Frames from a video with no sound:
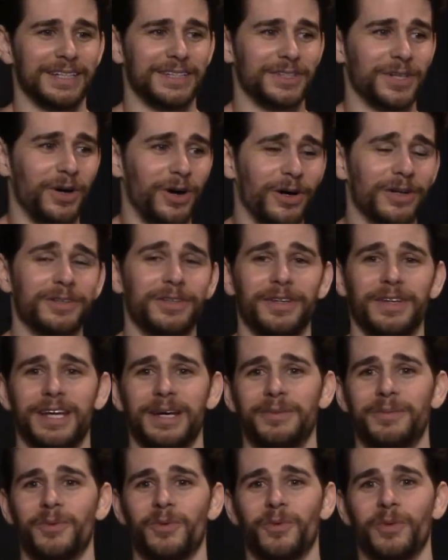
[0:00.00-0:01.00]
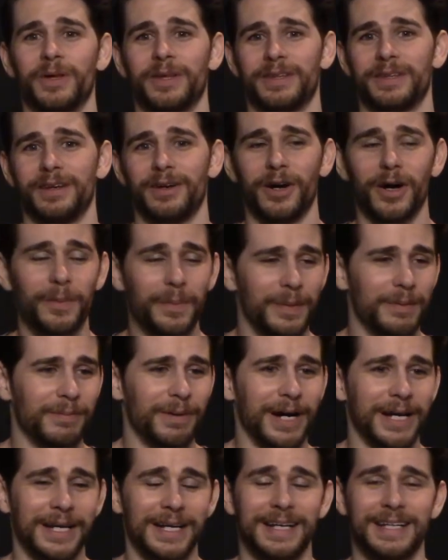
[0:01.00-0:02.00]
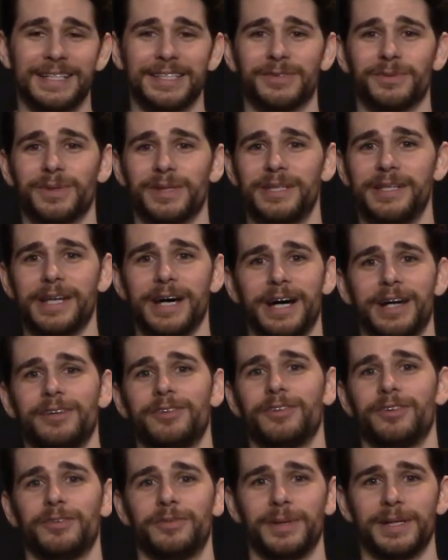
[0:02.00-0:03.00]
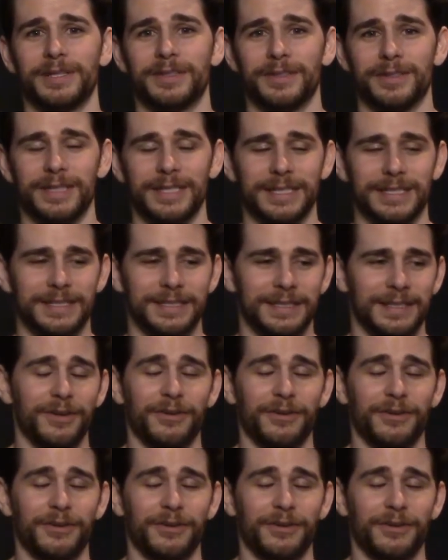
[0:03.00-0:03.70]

talk to them with open-mindedness, with non-judgmentalness,